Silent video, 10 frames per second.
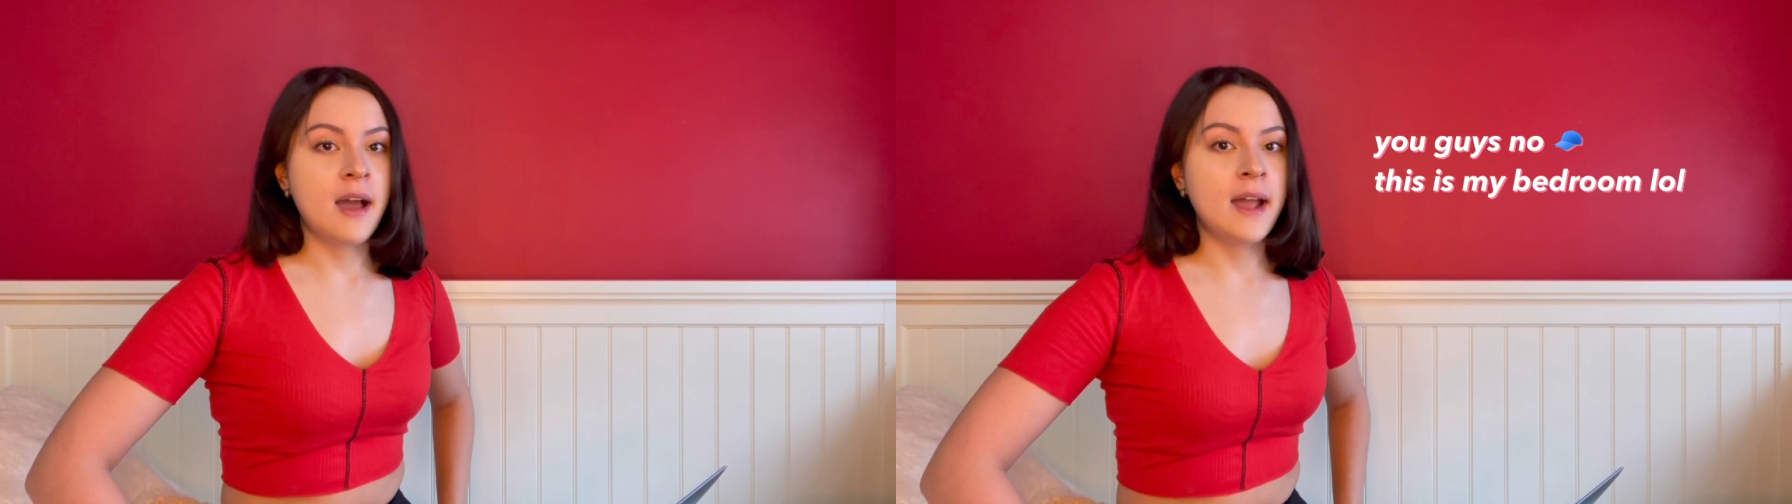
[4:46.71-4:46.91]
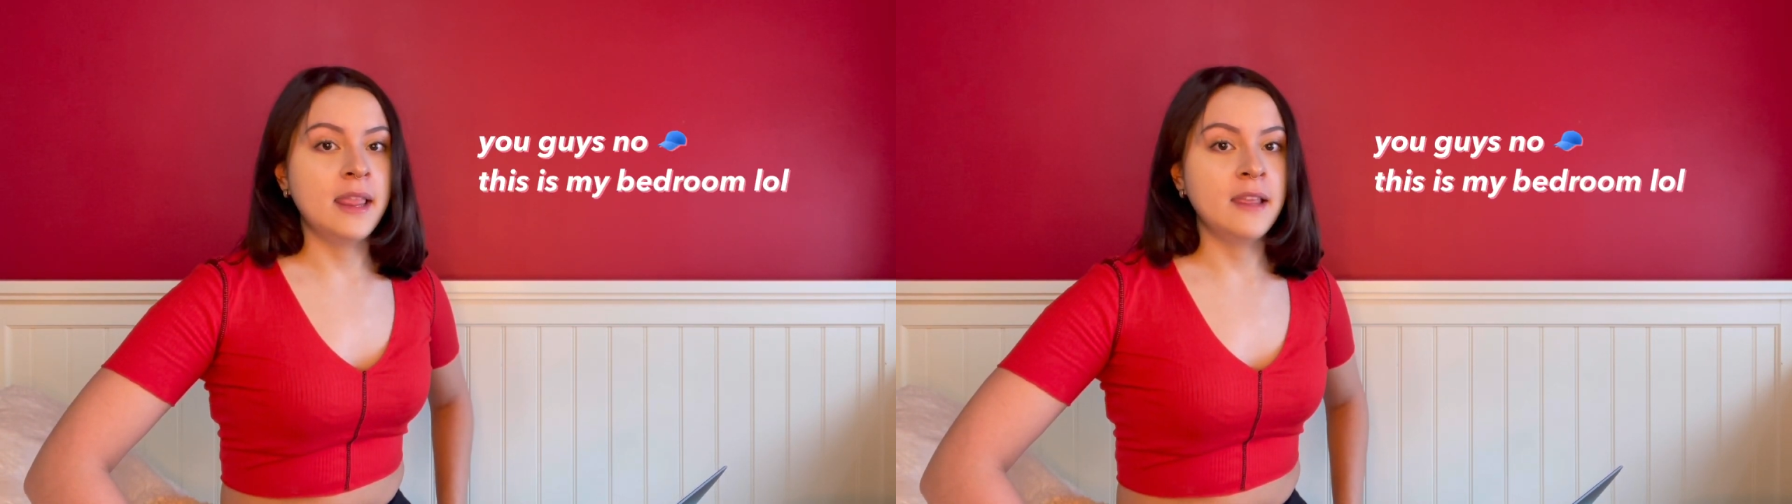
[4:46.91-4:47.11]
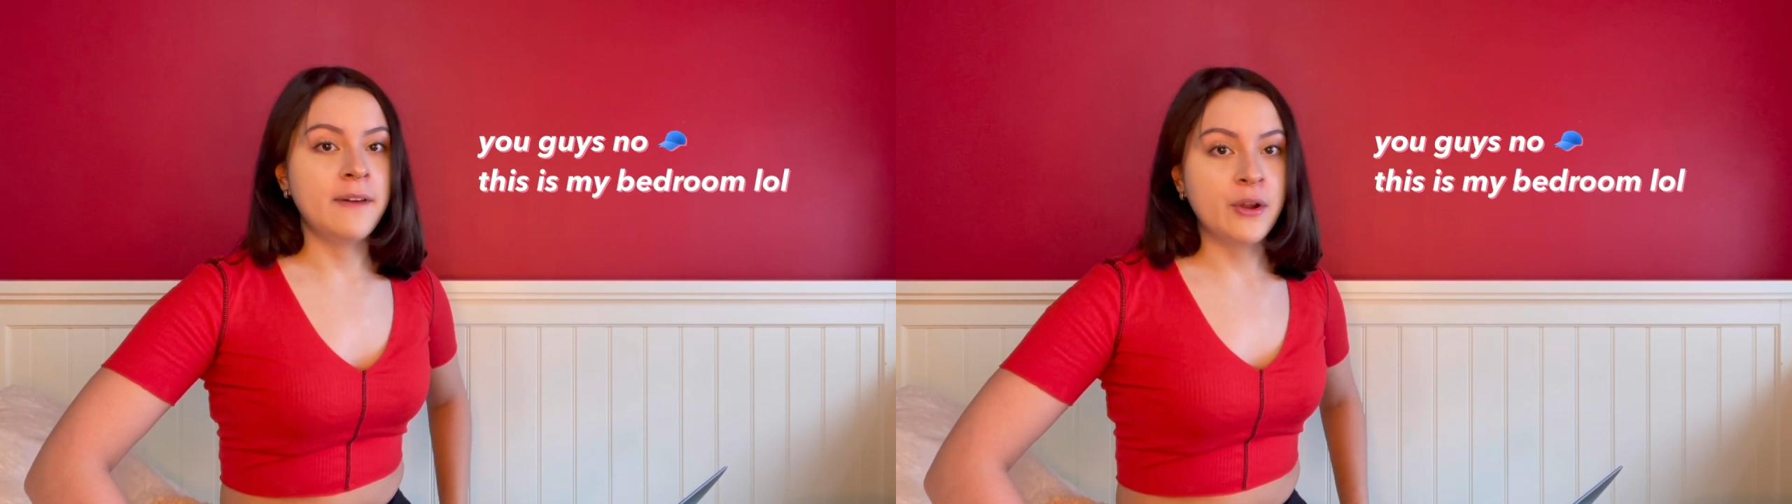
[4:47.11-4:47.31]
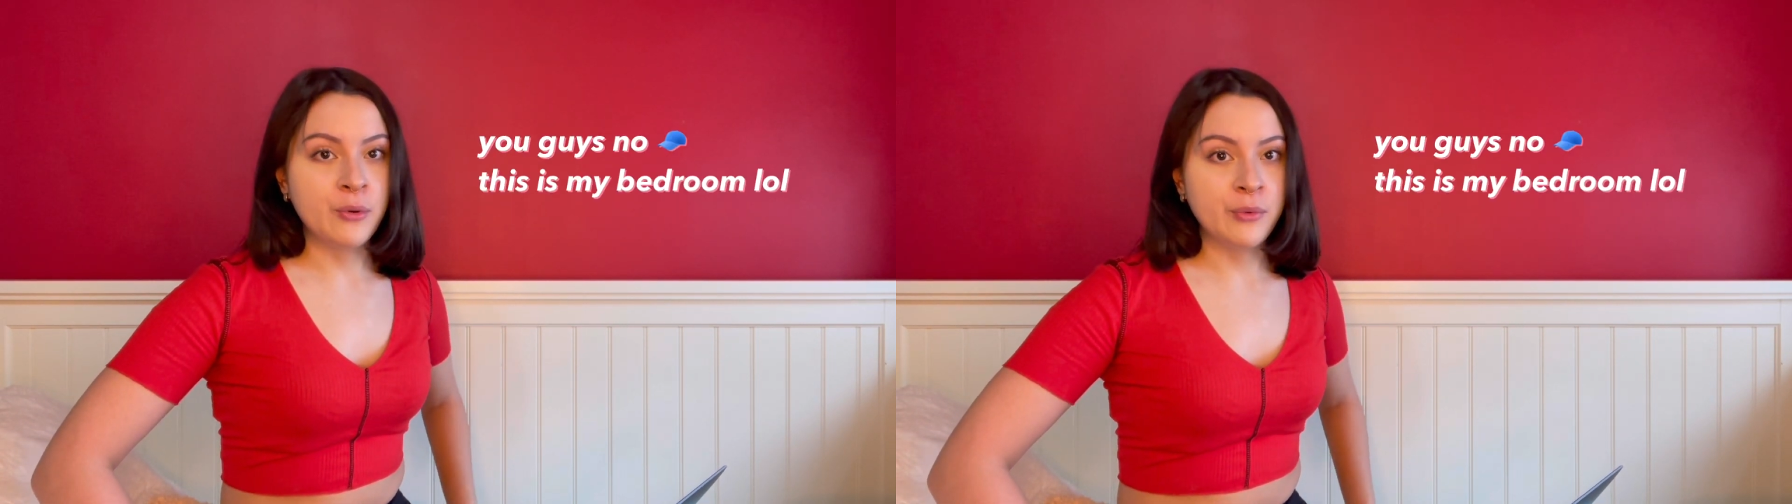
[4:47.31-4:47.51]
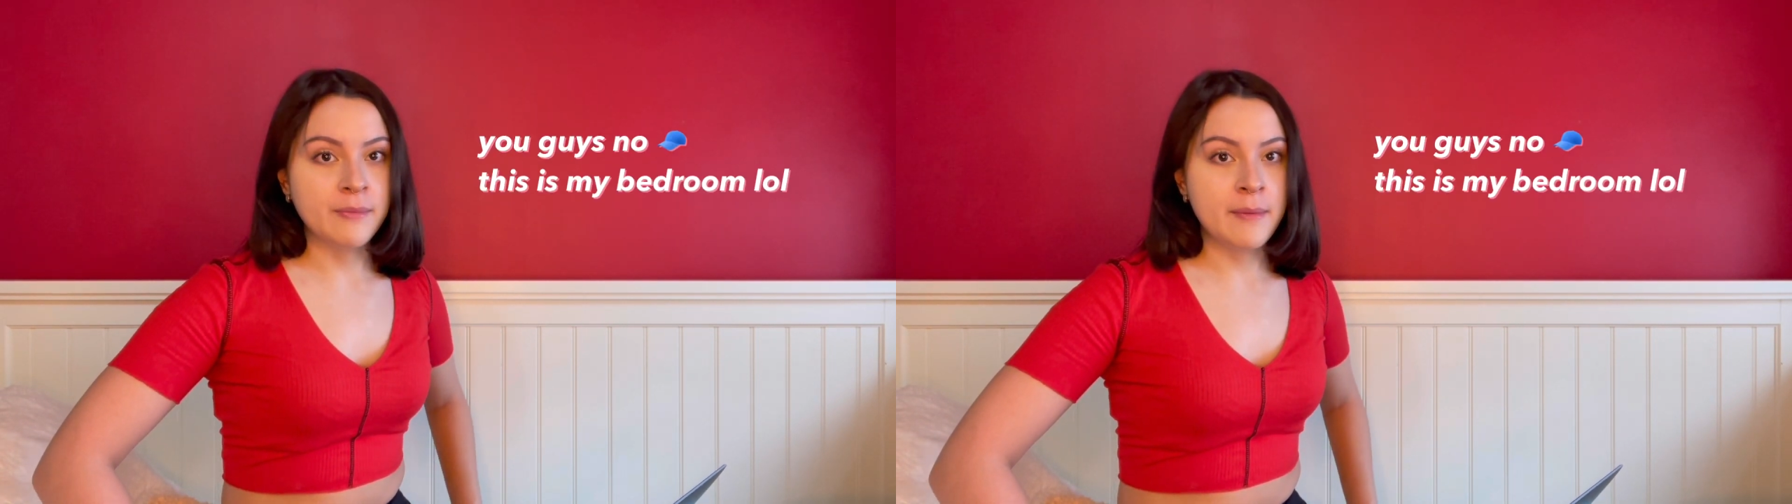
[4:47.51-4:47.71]
I live at
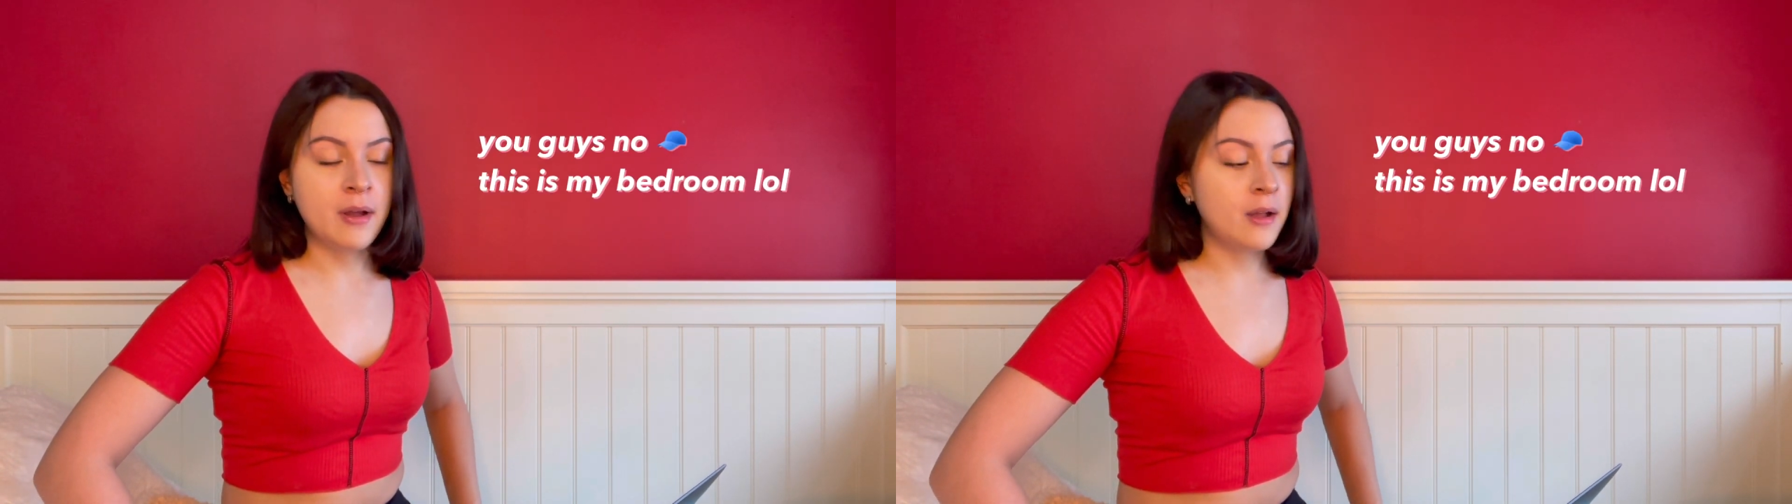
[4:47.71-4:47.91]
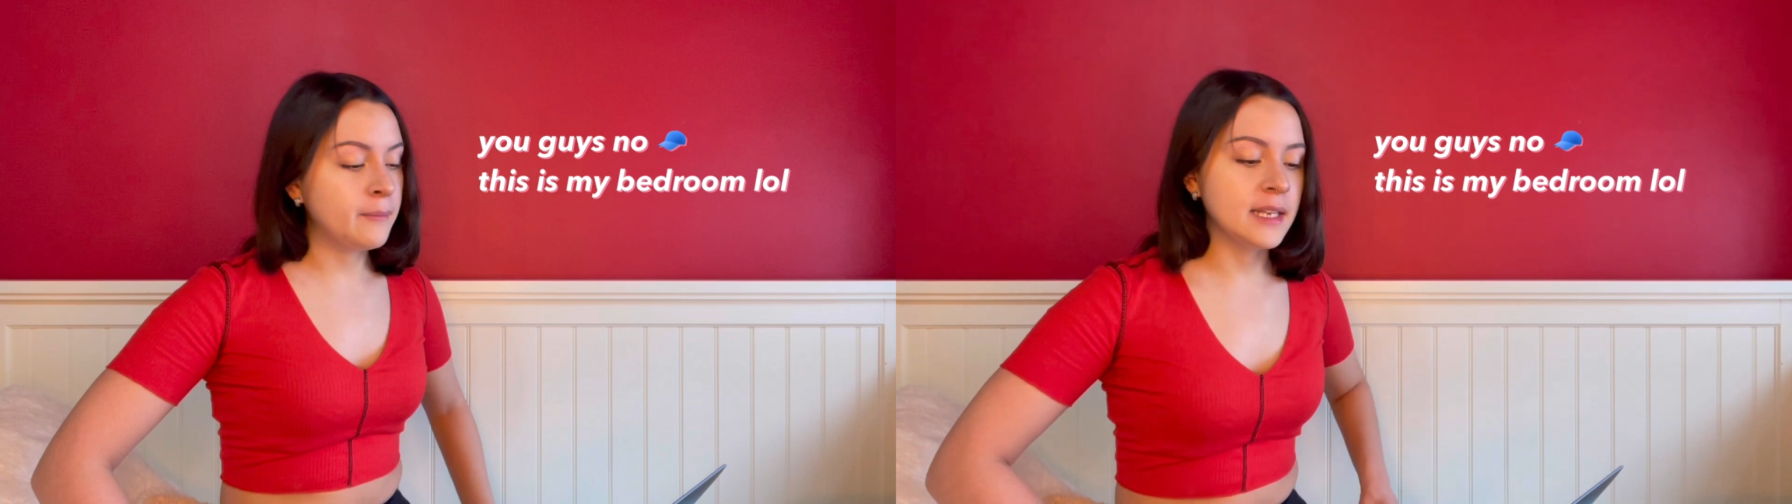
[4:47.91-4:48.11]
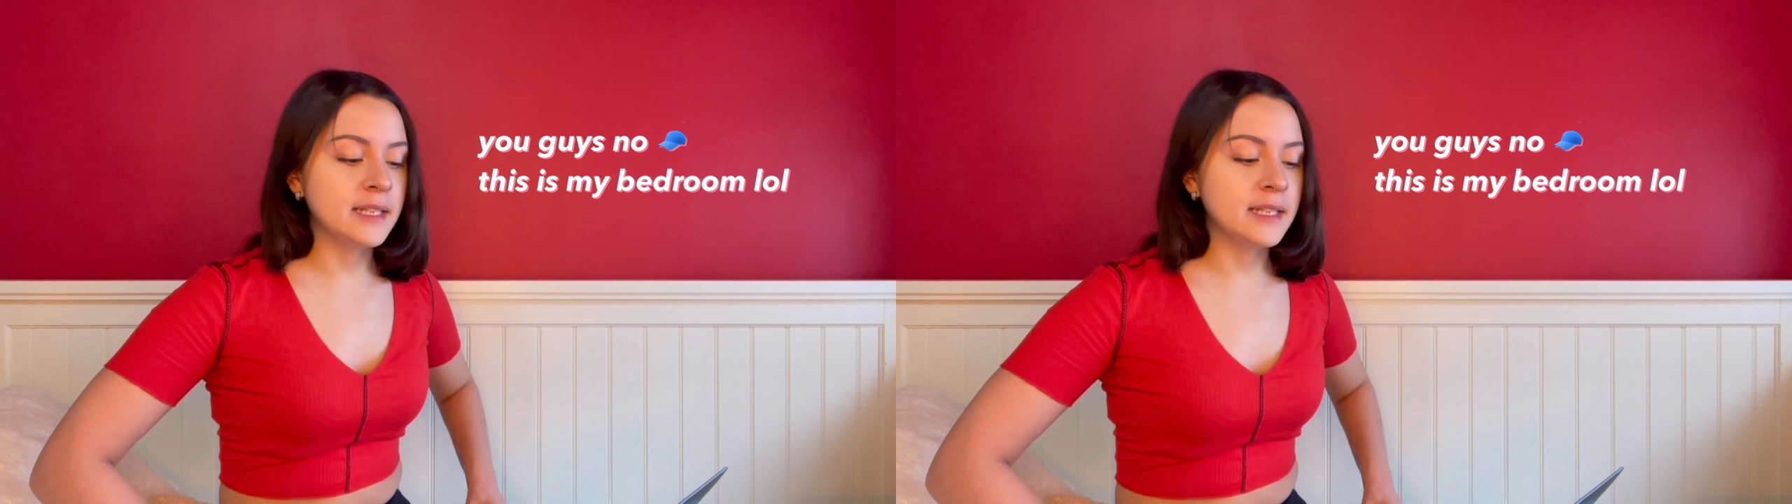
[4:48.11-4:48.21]
home with my mom.